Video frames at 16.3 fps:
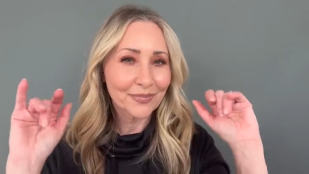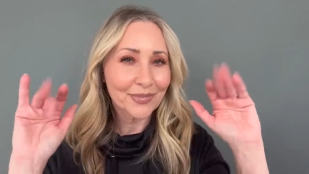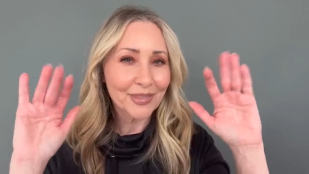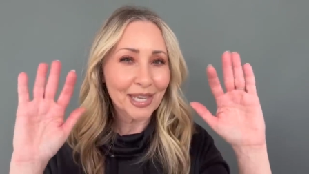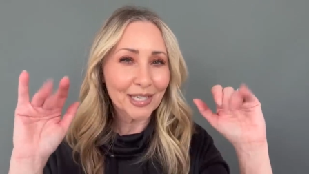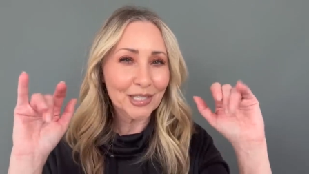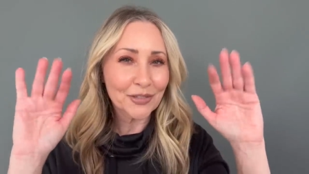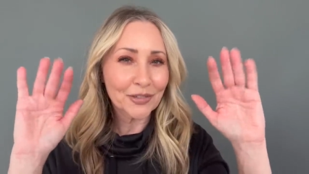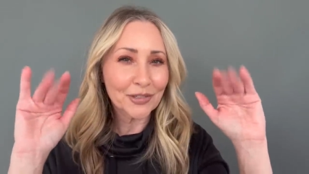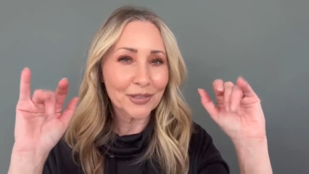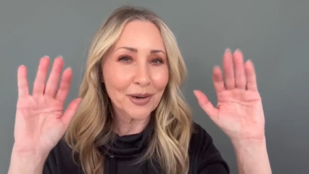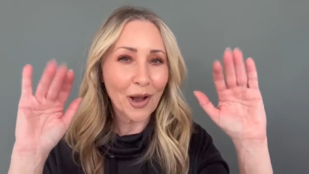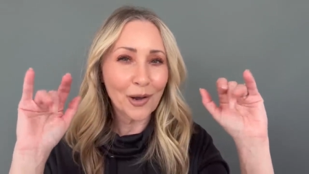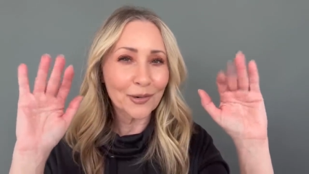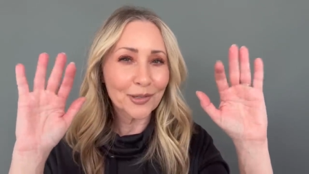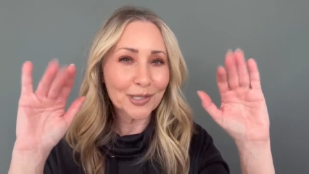Thanks for
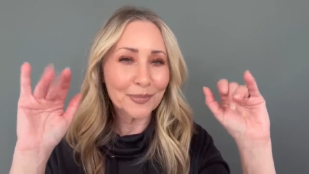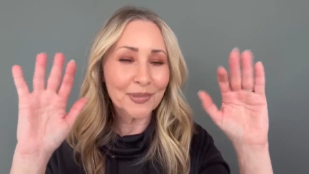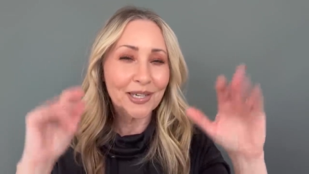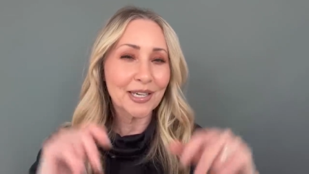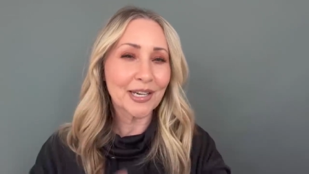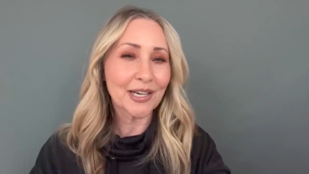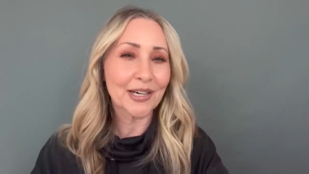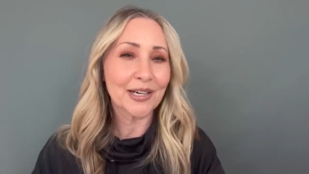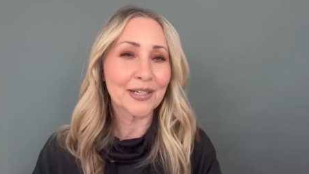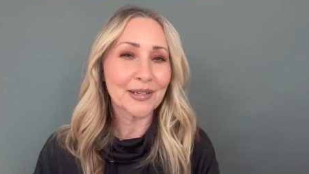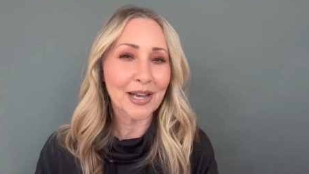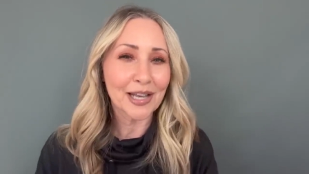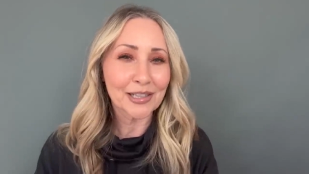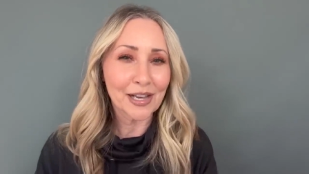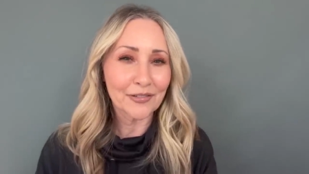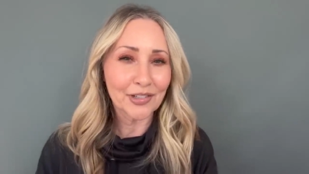always being here. I
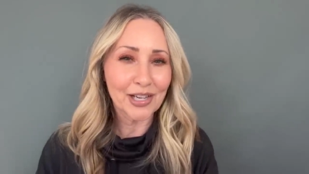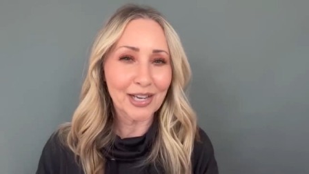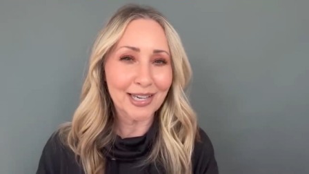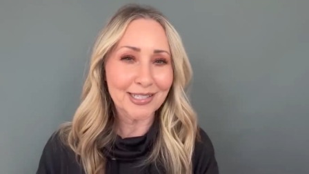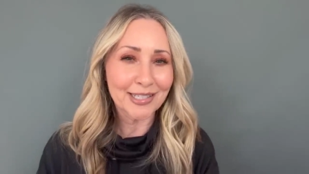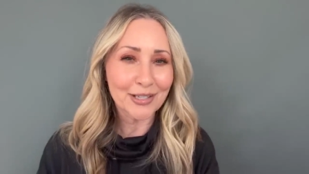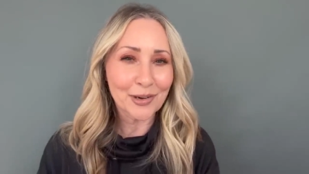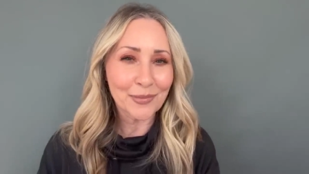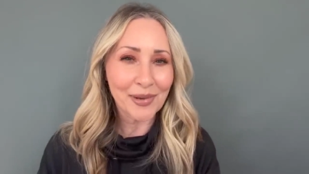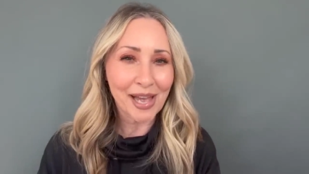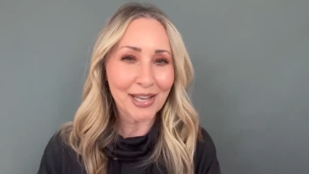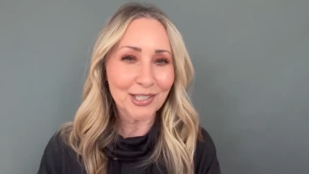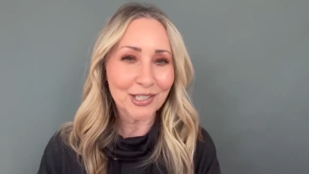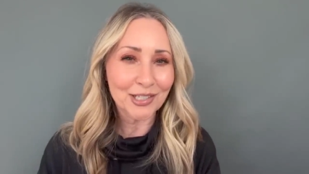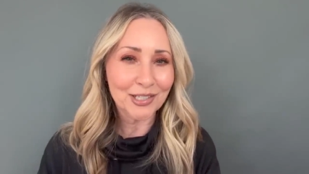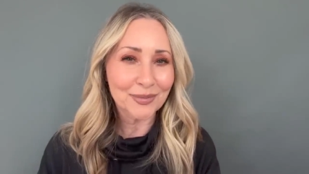love you guys so
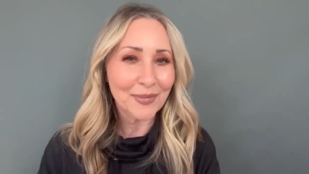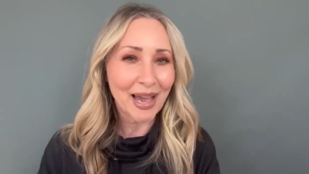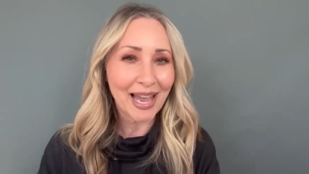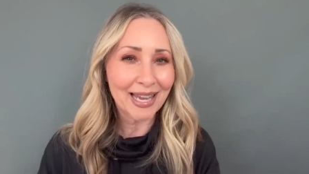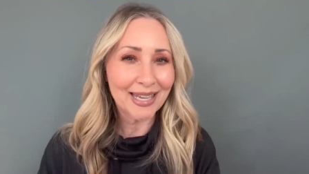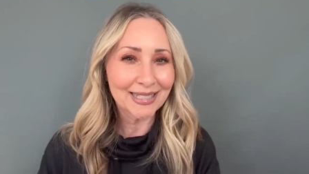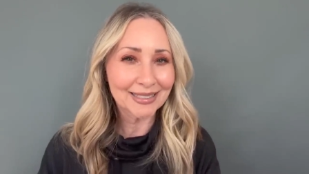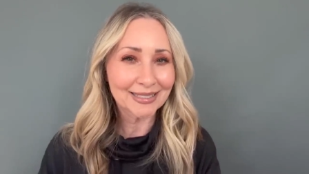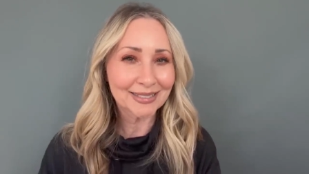much. Bye.